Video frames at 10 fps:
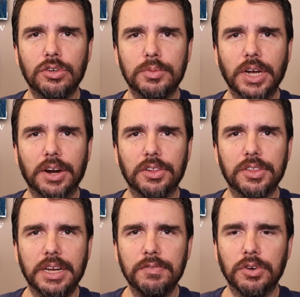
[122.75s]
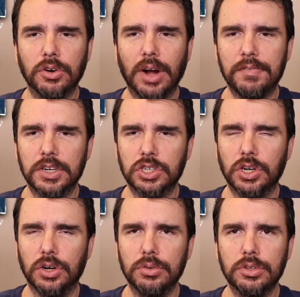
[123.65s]
channel The Infographics
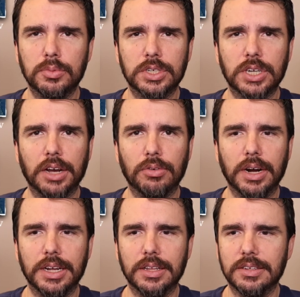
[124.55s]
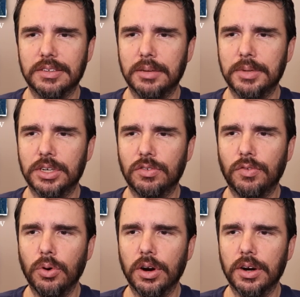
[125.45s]
Show, to which I credit this image
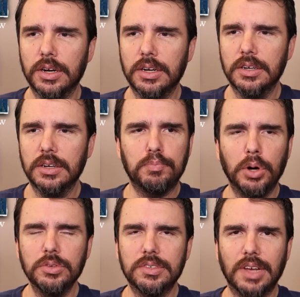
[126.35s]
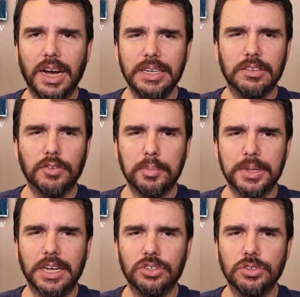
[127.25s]
for, both sides of a
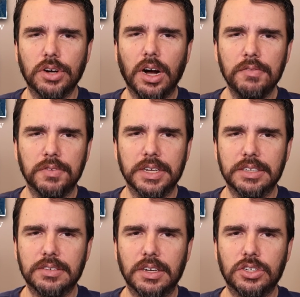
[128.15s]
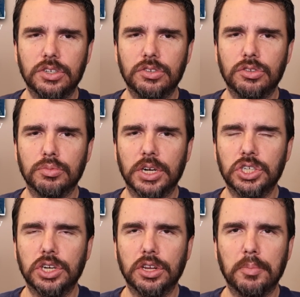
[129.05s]
potential conflict such as the
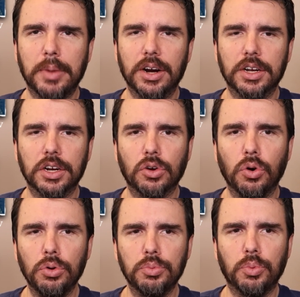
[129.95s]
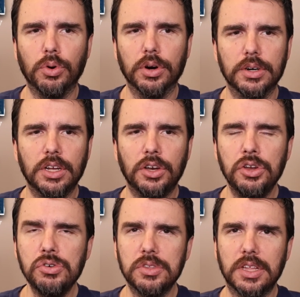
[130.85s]
Russian and American Cold War
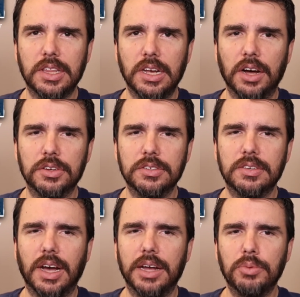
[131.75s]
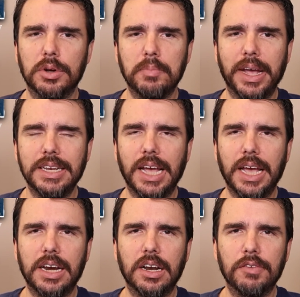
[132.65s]
knew that the other side would
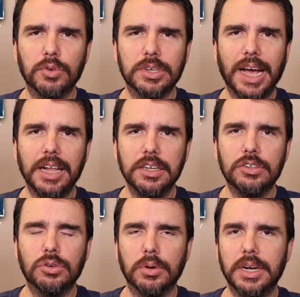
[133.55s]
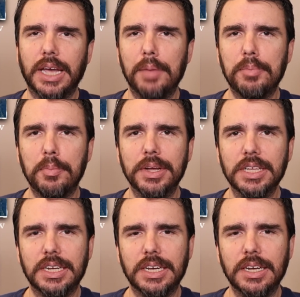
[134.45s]
maintain enough retaliatory
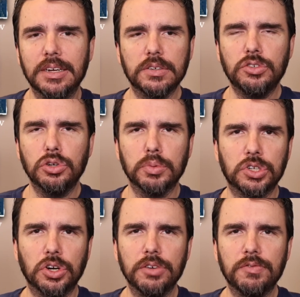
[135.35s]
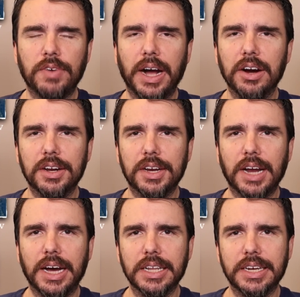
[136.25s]
capability to return fire and
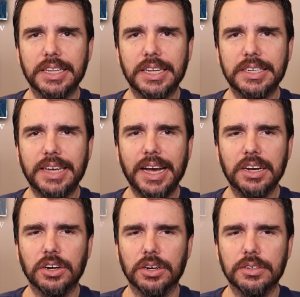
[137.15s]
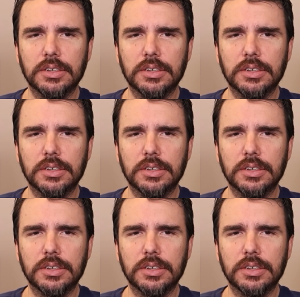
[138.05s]
annihilate the attacker.